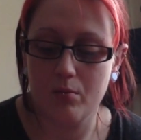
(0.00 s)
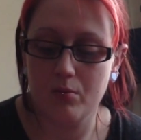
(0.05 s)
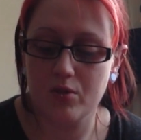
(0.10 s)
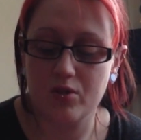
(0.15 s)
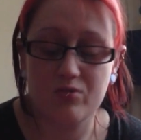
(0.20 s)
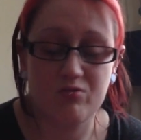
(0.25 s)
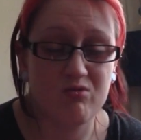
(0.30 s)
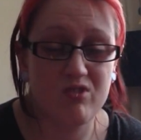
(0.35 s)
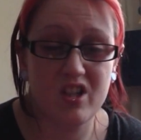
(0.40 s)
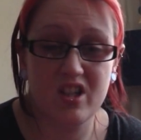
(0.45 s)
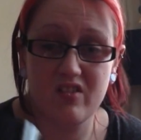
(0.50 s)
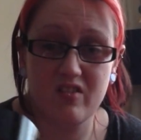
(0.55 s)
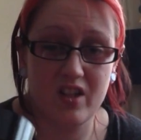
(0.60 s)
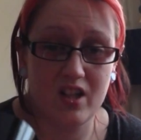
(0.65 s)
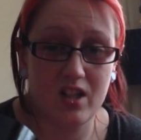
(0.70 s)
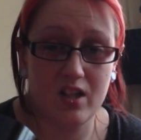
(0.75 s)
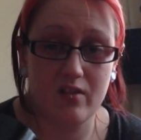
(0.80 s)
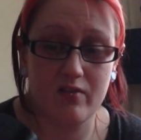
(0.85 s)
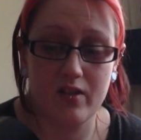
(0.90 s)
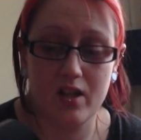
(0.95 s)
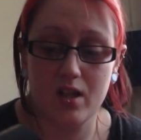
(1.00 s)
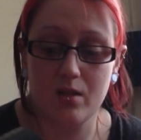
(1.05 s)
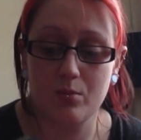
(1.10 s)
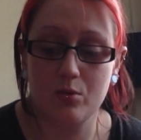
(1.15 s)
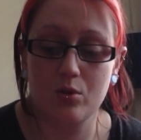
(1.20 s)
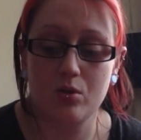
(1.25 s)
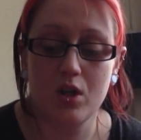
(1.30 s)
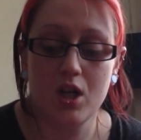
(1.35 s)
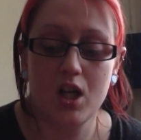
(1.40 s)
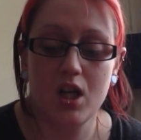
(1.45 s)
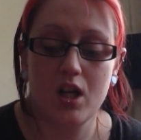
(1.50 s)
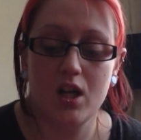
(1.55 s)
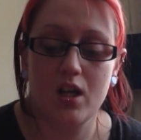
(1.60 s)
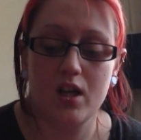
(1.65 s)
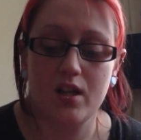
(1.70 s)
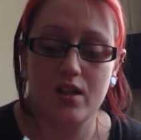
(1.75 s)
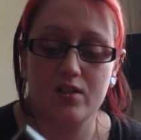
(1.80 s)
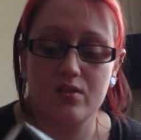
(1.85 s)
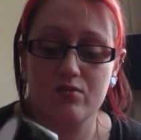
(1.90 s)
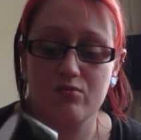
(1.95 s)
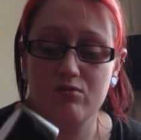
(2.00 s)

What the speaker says: It's really readily available. It's